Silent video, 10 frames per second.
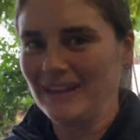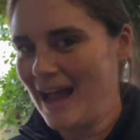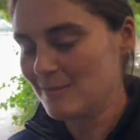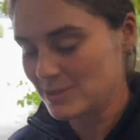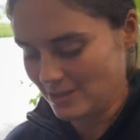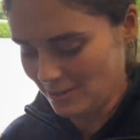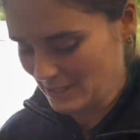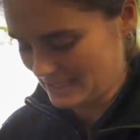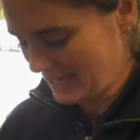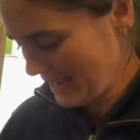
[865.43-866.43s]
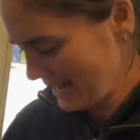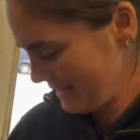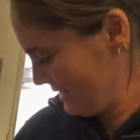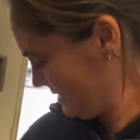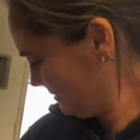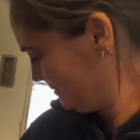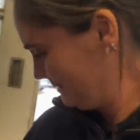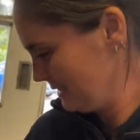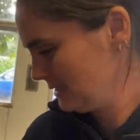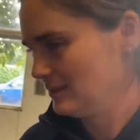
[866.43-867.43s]
I'm so excited.
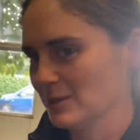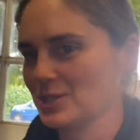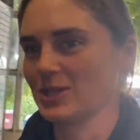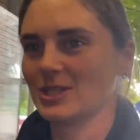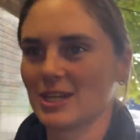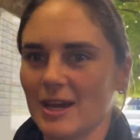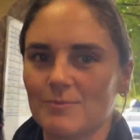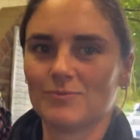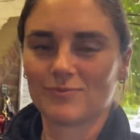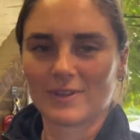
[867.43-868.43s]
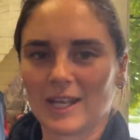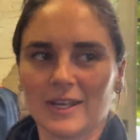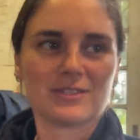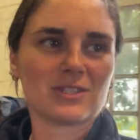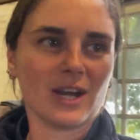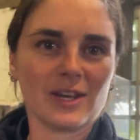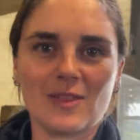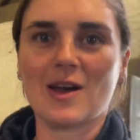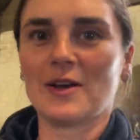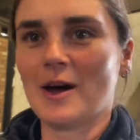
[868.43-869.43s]
We're just tidying
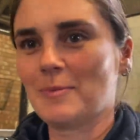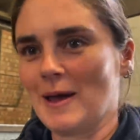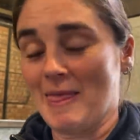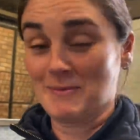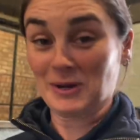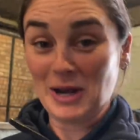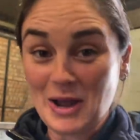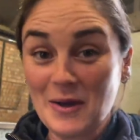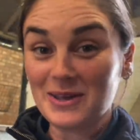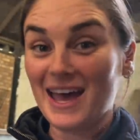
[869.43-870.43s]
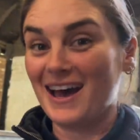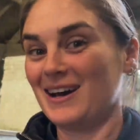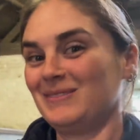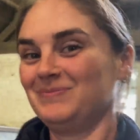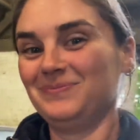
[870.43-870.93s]
the yard up and then we're gonna go and get her.